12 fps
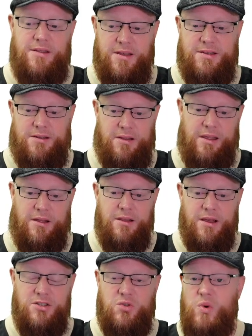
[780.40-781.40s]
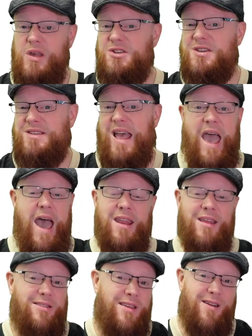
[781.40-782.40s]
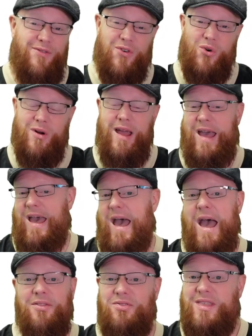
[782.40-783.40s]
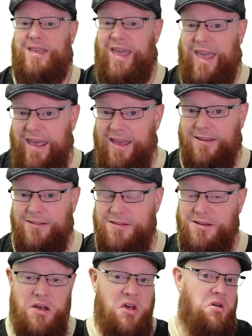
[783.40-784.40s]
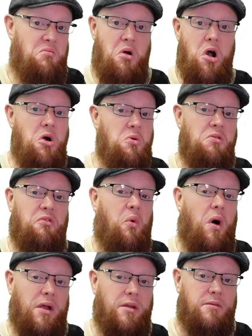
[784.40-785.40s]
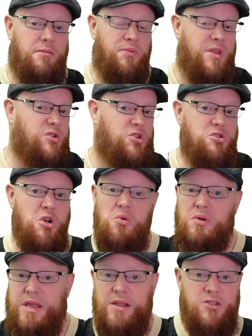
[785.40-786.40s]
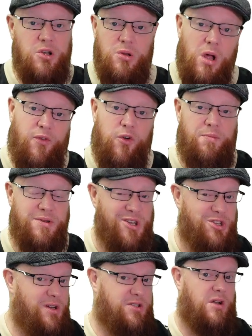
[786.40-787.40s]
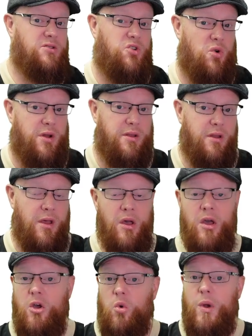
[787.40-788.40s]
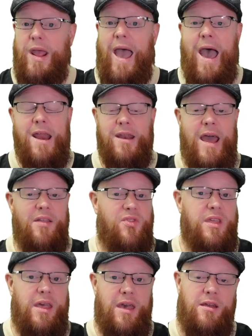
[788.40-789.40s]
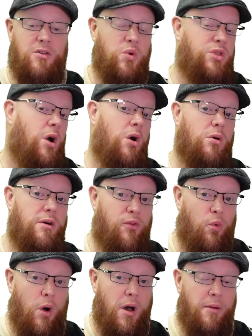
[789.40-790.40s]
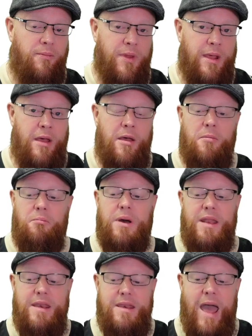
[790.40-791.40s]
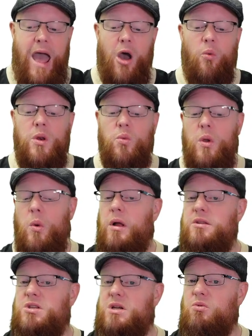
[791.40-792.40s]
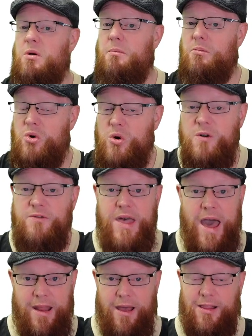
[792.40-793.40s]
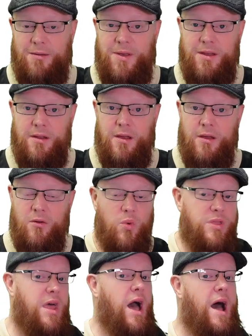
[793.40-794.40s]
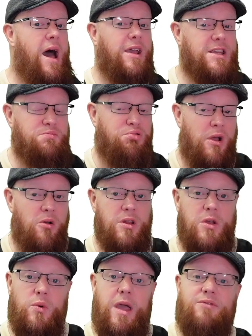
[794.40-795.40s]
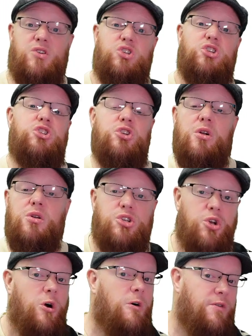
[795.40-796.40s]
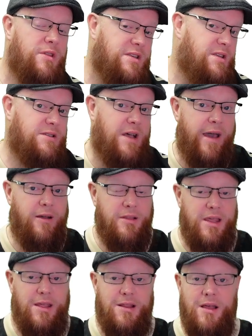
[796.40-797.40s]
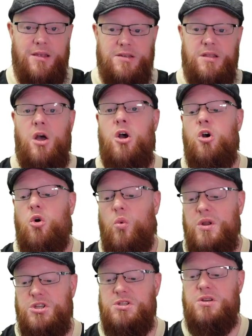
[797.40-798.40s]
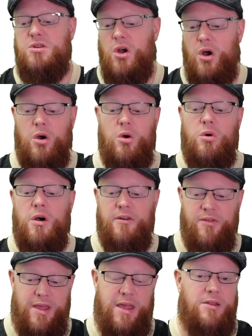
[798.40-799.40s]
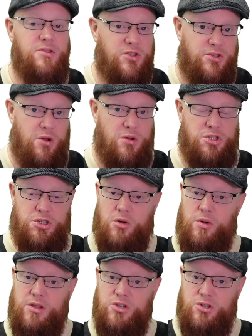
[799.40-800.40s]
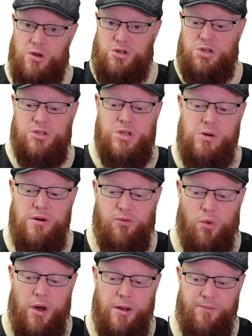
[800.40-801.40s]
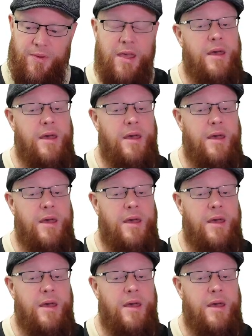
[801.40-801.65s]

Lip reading: this linked list. We just add it, therefore, at the end, O of 1. There's no need to look for position. It's unsorted. We add it at the end with O of 1, but now when we want to remove that element with the highest priority, we have to search over this entire linked list, which is an O of n search. So insertion's O of 1,